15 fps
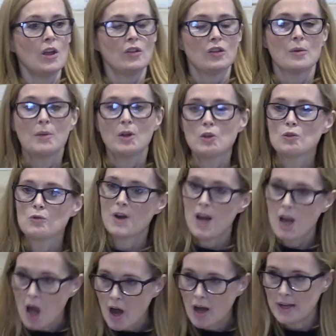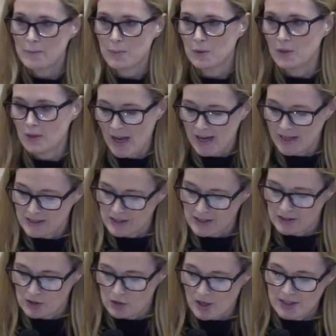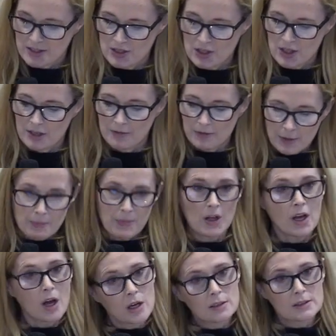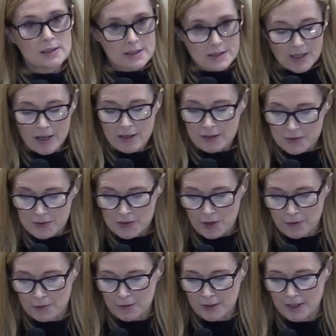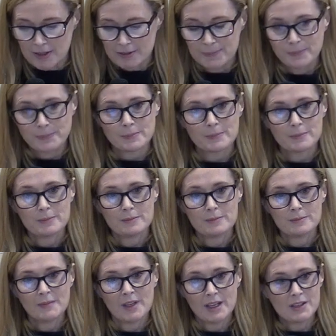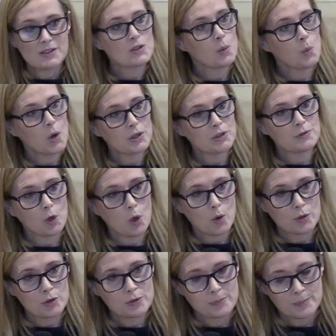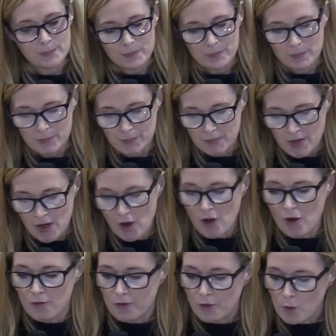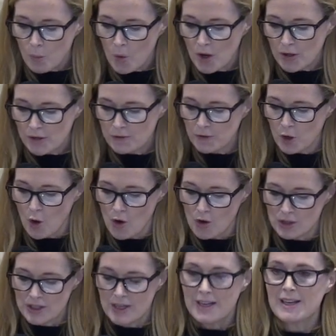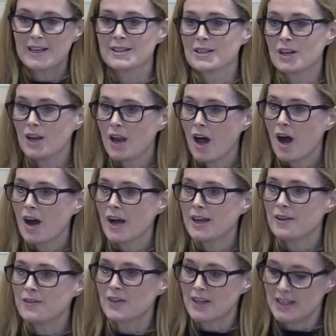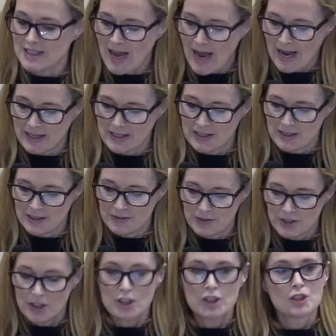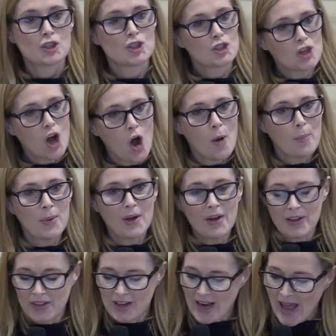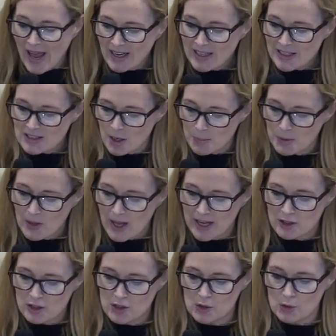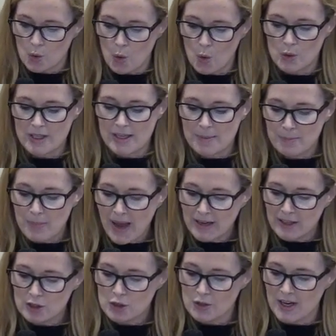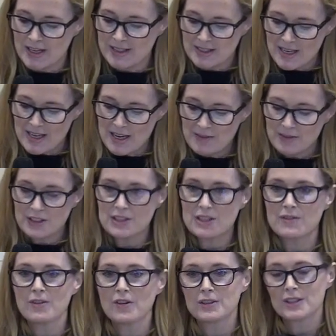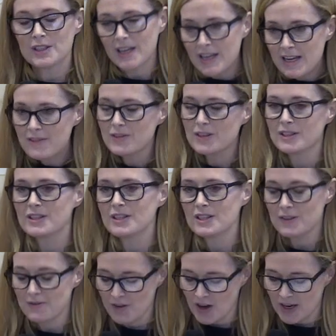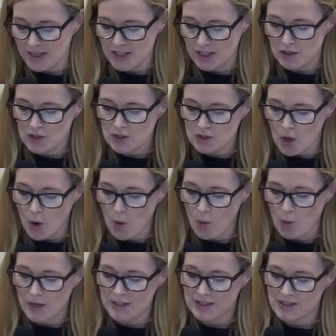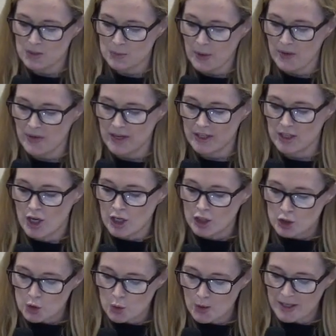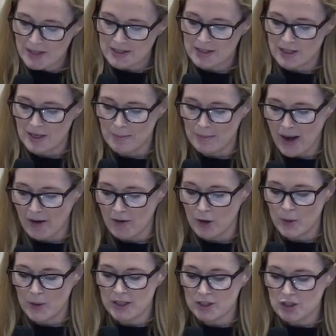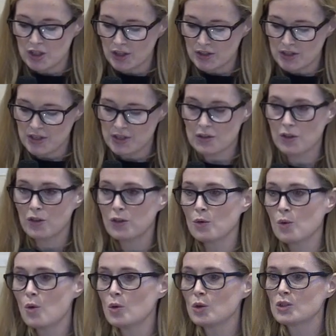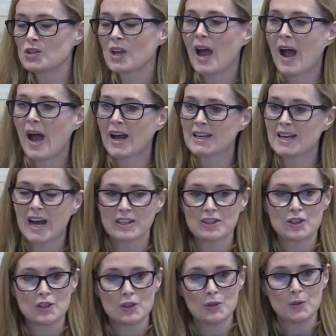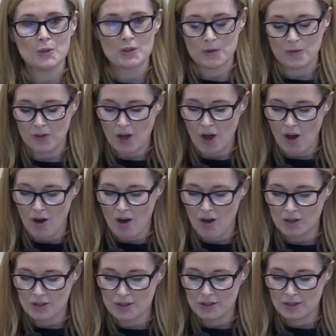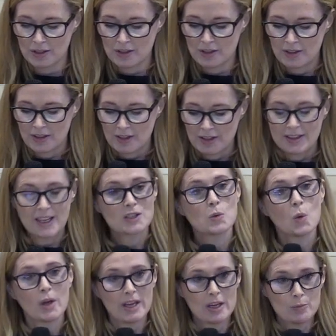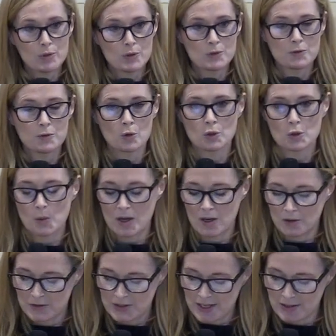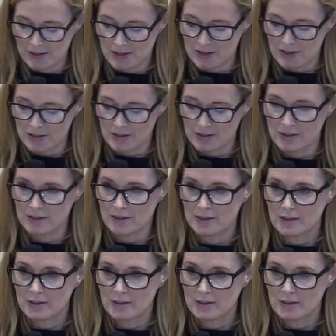The most reliable exit strategy from the cul de sac of suffering is the Word of God. For the Word of God is alive and active, sharper than any double edged sword. It penetrates even to, even to dividing soul and spirit, joints and marrow. It judges the thoughts and attitudes of the heart. That's what Hebrews 4:12 tells us.